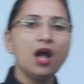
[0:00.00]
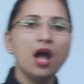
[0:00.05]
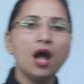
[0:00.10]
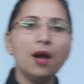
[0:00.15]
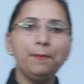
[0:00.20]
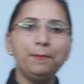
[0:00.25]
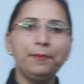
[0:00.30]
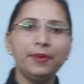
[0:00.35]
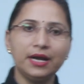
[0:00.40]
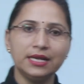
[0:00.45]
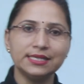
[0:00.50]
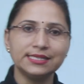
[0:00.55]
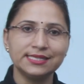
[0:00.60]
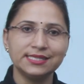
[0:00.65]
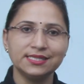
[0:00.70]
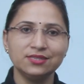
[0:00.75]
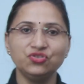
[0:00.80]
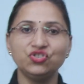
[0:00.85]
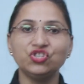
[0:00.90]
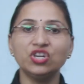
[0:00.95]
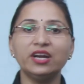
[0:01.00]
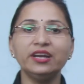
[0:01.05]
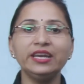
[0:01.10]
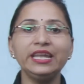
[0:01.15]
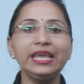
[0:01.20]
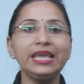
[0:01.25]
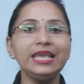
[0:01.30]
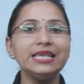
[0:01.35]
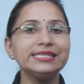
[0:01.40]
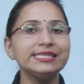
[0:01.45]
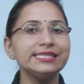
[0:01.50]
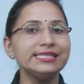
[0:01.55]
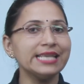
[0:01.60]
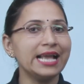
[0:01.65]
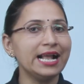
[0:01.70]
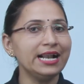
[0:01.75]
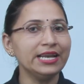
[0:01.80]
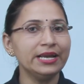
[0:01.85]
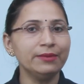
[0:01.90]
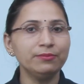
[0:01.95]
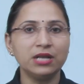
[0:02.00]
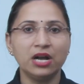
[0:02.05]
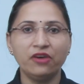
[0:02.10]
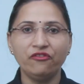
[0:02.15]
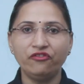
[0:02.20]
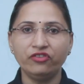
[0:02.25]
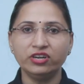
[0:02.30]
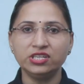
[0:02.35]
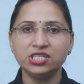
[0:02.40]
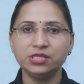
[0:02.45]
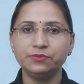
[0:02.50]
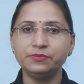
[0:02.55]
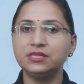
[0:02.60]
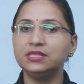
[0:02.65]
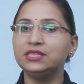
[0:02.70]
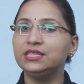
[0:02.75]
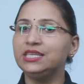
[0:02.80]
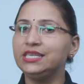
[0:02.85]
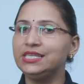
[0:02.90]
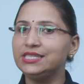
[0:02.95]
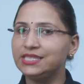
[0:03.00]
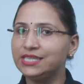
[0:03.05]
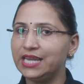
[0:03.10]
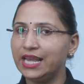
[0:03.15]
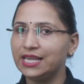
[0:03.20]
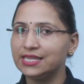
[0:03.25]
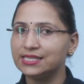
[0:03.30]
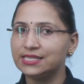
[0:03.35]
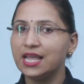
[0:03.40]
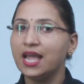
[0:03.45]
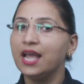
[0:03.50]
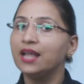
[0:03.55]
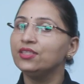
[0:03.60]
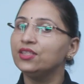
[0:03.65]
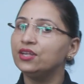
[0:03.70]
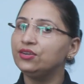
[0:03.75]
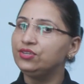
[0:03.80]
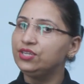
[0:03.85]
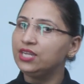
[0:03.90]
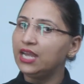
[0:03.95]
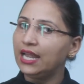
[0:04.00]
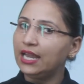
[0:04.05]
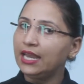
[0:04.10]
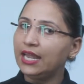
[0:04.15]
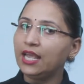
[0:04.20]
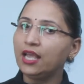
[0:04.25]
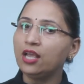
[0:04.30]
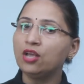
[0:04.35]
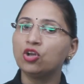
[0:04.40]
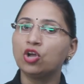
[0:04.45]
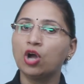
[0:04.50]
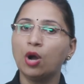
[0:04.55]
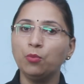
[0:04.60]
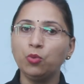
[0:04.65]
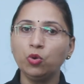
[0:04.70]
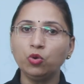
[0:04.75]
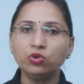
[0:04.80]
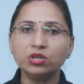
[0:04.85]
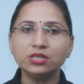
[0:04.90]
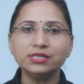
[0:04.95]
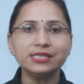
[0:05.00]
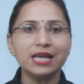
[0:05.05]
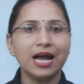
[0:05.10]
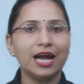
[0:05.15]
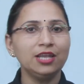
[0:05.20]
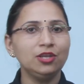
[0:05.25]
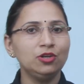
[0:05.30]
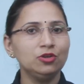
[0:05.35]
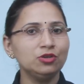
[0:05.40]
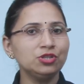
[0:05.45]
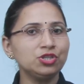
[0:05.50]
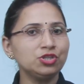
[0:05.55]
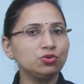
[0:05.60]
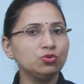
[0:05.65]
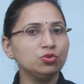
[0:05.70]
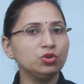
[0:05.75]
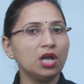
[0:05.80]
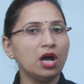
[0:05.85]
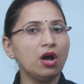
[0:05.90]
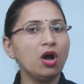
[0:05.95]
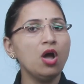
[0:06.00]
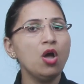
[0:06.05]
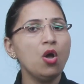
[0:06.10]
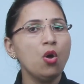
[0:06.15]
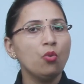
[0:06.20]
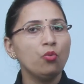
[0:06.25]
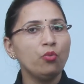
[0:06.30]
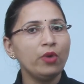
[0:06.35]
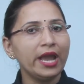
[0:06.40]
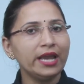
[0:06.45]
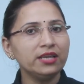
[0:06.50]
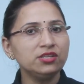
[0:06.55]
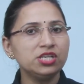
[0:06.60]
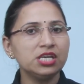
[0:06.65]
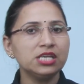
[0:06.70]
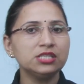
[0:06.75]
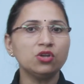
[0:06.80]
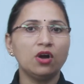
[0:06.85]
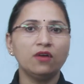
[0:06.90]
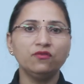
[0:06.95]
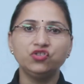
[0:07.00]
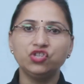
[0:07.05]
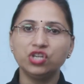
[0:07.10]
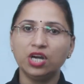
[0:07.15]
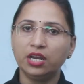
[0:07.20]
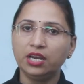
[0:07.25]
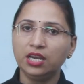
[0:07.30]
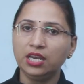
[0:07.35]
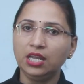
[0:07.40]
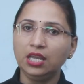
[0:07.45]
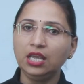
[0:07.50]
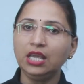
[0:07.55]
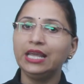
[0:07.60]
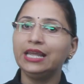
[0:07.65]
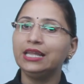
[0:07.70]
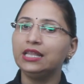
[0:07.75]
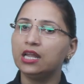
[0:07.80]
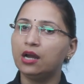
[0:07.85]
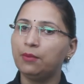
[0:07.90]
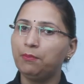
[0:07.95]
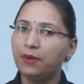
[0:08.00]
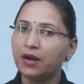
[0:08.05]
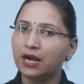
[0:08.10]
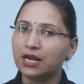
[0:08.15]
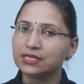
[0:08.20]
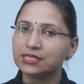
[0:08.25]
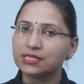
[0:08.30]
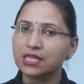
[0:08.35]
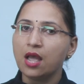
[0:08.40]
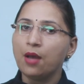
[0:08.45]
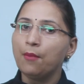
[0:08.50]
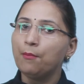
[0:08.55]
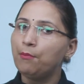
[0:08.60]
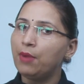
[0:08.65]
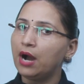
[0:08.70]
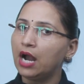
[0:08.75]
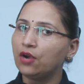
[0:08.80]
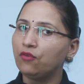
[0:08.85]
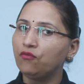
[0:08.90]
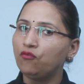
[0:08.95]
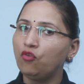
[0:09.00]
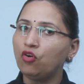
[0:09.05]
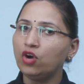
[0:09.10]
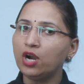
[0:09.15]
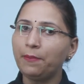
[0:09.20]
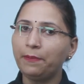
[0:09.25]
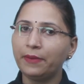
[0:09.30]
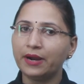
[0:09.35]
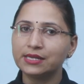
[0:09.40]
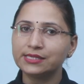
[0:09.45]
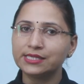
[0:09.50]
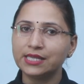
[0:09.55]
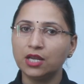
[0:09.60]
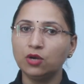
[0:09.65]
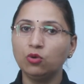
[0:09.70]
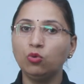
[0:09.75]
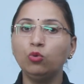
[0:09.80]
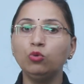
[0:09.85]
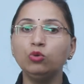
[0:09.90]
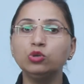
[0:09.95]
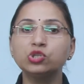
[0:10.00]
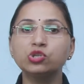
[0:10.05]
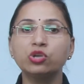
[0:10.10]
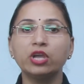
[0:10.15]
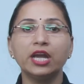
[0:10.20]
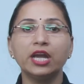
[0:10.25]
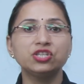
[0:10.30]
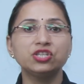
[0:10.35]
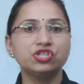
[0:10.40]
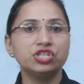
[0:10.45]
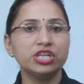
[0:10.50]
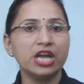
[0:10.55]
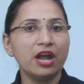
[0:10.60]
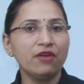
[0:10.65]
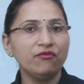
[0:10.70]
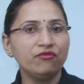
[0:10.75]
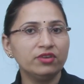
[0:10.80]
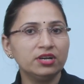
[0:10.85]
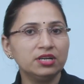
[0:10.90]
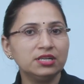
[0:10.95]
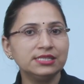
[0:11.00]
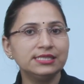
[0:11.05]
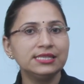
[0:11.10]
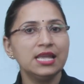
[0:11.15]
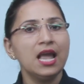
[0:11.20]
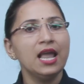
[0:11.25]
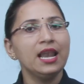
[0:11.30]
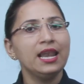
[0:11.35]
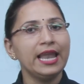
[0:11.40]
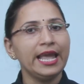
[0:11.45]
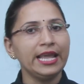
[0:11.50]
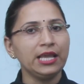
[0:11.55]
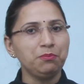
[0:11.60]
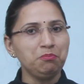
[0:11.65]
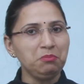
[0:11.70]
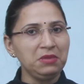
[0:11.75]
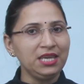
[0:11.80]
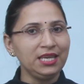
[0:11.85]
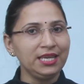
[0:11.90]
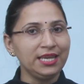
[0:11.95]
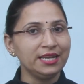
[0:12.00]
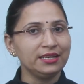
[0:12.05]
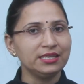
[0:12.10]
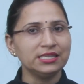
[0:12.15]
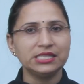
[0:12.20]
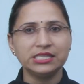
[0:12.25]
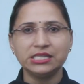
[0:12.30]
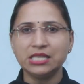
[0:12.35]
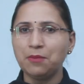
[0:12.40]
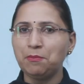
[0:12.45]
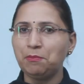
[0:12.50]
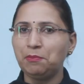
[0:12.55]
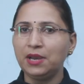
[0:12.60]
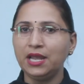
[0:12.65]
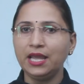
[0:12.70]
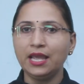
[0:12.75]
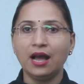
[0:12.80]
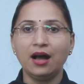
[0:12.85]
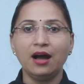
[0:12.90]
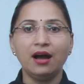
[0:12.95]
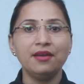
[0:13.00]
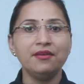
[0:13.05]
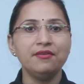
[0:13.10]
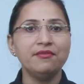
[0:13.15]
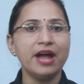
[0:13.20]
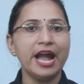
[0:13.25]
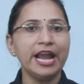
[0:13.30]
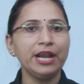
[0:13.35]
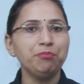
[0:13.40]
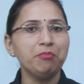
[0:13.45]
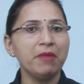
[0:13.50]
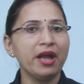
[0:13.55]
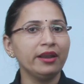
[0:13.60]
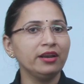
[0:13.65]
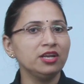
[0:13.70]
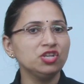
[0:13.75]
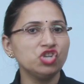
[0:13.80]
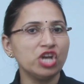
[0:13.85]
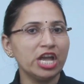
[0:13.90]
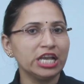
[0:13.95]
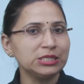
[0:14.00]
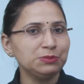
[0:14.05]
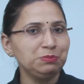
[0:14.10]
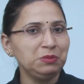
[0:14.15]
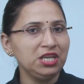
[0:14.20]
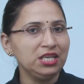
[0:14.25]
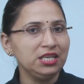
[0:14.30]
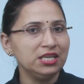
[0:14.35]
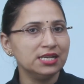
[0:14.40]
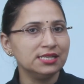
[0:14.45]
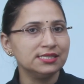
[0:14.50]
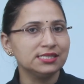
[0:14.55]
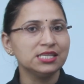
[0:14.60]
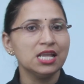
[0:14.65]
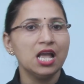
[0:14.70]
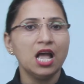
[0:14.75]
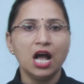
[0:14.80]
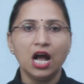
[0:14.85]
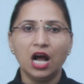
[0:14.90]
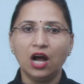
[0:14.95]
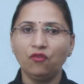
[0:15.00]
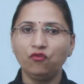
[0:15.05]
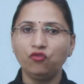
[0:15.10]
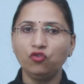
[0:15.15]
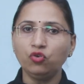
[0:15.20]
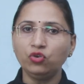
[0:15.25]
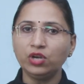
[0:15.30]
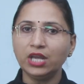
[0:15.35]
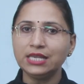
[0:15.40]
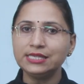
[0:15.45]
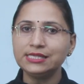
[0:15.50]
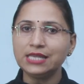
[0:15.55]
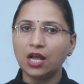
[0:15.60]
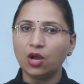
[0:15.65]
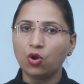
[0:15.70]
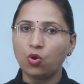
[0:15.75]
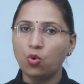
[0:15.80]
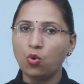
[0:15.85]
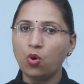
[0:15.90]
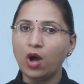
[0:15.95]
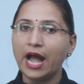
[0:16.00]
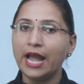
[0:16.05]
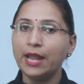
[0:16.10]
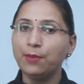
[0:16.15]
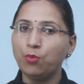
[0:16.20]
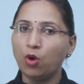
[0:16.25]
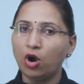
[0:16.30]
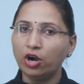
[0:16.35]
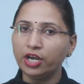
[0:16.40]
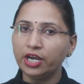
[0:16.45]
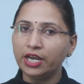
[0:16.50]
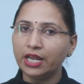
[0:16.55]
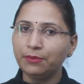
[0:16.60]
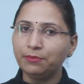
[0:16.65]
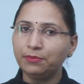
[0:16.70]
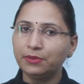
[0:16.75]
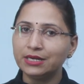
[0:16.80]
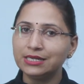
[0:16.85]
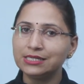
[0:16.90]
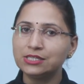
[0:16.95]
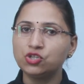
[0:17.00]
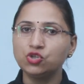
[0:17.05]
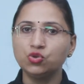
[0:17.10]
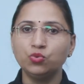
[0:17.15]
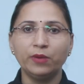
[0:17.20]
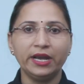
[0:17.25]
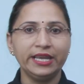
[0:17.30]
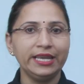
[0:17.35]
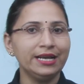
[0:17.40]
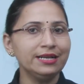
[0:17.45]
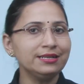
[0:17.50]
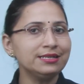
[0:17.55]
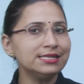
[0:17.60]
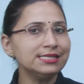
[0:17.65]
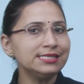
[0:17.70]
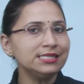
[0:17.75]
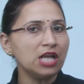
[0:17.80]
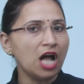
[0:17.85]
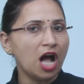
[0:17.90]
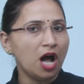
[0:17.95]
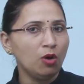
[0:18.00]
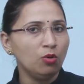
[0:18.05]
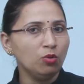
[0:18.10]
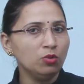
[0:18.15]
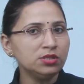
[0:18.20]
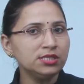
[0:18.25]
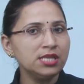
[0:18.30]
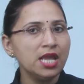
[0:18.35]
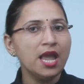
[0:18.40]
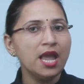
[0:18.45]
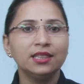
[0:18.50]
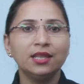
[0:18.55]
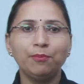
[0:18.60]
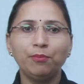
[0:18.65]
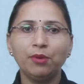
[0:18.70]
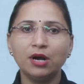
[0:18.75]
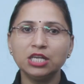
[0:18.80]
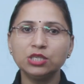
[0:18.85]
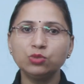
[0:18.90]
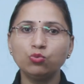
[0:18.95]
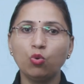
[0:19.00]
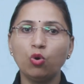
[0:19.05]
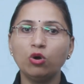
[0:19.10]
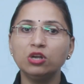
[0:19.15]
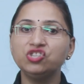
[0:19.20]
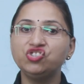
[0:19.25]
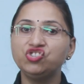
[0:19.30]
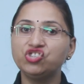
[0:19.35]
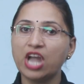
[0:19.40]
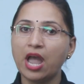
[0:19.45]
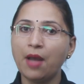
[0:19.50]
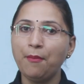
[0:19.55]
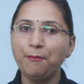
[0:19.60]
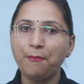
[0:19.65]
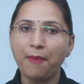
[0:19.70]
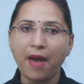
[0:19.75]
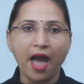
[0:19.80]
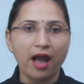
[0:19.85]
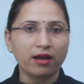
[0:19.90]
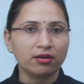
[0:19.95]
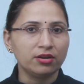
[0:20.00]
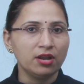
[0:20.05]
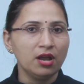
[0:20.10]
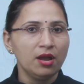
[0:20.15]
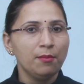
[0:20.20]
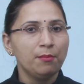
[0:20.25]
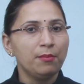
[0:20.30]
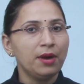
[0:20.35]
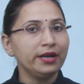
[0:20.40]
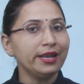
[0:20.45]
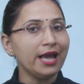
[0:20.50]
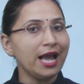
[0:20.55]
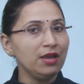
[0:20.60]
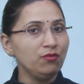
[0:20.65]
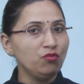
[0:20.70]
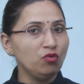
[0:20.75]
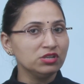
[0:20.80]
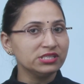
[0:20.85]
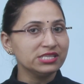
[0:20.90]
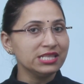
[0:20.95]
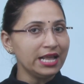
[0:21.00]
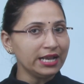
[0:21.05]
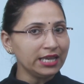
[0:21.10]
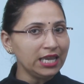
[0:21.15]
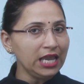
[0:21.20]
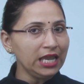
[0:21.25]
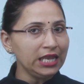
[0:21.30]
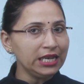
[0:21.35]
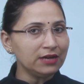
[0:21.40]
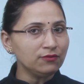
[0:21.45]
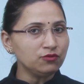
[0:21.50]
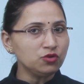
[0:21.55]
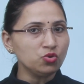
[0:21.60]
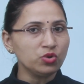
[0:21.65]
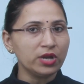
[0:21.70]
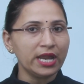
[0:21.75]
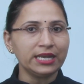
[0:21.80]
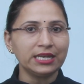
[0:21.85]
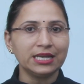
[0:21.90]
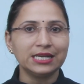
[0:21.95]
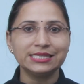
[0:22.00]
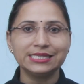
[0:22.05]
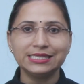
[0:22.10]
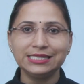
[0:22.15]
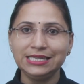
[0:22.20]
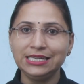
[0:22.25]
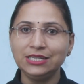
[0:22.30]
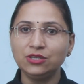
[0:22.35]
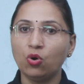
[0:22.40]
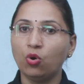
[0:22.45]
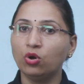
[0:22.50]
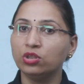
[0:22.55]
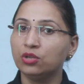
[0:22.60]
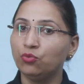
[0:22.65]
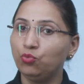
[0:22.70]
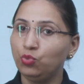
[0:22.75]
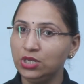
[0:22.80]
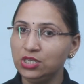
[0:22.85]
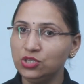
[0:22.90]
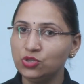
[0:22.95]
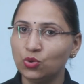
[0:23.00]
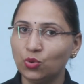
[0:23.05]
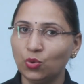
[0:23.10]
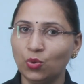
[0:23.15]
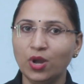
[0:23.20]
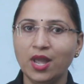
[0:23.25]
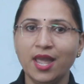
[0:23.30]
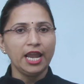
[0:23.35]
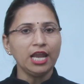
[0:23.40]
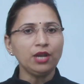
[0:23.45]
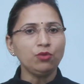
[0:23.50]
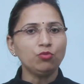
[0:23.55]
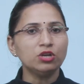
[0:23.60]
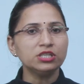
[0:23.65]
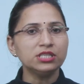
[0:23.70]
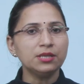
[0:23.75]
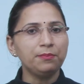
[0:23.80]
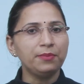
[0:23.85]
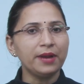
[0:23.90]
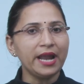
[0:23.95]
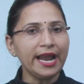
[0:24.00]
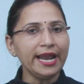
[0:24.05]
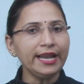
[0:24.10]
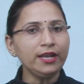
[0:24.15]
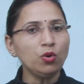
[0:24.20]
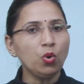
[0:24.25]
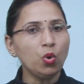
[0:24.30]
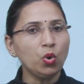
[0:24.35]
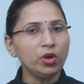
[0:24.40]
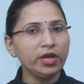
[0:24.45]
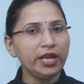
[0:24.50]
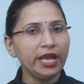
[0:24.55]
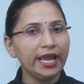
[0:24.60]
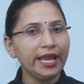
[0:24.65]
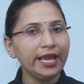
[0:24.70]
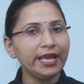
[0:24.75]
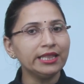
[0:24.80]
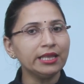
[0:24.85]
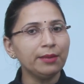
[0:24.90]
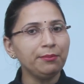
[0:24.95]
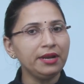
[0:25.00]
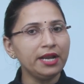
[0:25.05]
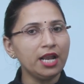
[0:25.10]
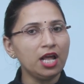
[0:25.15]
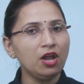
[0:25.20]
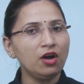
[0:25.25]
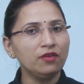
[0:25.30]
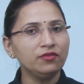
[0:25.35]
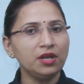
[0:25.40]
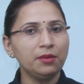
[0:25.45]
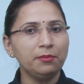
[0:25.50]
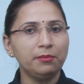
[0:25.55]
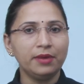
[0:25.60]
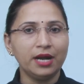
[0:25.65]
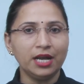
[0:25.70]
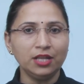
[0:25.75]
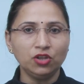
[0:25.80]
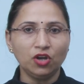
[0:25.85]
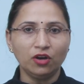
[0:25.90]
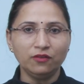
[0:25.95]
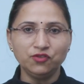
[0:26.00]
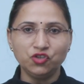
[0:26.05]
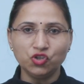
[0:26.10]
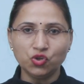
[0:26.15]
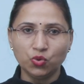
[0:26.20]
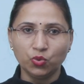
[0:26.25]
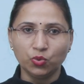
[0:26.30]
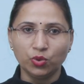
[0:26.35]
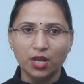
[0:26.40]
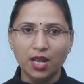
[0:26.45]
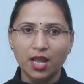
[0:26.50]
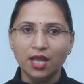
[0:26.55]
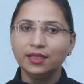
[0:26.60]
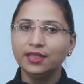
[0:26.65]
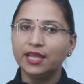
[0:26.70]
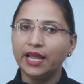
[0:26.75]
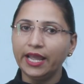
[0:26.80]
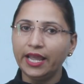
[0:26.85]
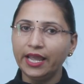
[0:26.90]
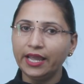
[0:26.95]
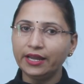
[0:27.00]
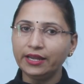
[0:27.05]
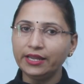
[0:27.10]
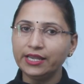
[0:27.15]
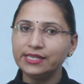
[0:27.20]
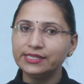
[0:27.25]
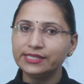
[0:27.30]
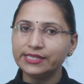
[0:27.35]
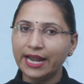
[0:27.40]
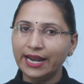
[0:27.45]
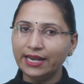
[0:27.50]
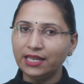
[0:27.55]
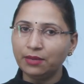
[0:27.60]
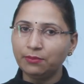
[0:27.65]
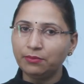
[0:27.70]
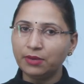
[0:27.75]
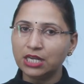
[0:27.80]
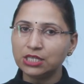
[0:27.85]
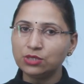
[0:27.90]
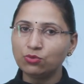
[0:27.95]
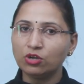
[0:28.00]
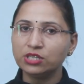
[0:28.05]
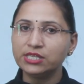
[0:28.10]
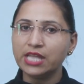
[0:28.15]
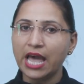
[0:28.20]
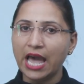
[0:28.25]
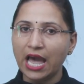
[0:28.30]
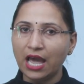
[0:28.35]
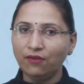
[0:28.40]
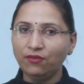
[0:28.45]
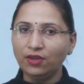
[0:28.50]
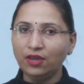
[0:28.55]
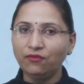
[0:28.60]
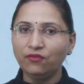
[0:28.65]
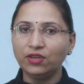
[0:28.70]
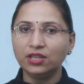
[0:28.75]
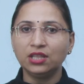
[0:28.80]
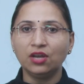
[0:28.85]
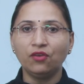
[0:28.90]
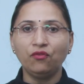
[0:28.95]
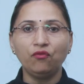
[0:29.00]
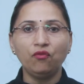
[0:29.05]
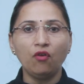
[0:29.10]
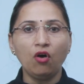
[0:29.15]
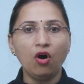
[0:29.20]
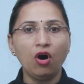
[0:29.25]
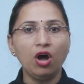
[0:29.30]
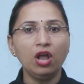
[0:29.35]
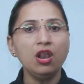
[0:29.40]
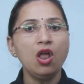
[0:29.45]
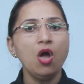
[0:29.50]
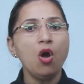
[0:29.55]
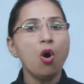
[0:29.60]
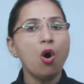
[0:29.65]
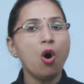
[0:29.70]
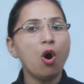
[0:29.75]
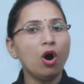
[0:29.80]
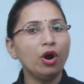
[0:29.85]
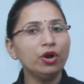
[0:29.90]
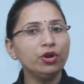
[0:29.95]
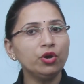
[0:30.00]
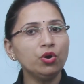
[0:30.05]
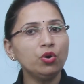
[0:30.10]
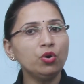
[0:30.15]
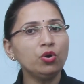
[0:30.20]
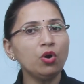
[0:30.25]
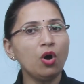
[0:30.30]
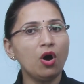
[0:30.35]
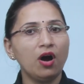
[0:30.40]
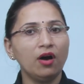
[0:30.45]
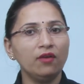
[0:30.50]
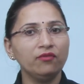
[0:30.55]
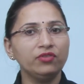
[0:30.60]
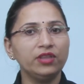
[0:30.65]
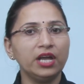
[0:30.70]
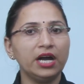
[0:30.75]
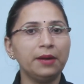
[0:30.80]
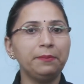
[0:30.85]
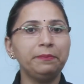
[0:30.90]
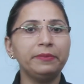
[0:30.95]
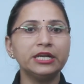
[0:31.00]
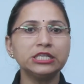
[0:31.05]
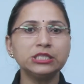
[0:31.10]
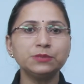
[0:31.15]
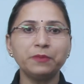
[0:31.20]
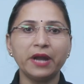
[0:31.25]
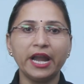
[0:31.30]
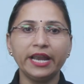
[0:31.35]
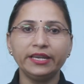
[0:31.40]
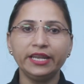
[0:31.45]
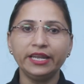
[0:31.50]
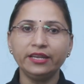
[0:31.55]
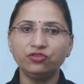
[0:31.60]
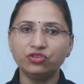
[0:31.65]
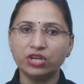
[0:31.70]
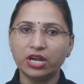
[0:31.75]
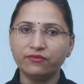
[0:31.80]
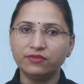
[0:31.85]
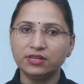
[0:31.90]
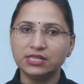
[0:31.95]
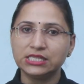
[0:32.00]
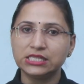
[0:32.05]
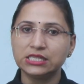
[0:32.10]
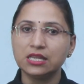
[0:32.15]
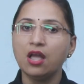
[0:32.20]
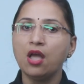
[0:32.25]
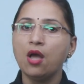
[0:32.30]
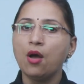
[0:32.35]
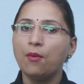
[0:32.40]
A bus journey is seldom comfortable these days. The daily commuters are used to the wages of journey in a bus. But for a person who travels like me, it is simply a nightmarish experience. A few days ago, I boarded a bus to my uncle's house. The bus was jam-packed, but I was lucky enough to get a seat on the window. It was a bright hot day in the middle of the month of June. The air inside the bus was heavy with the fall odor of the perspiring travels.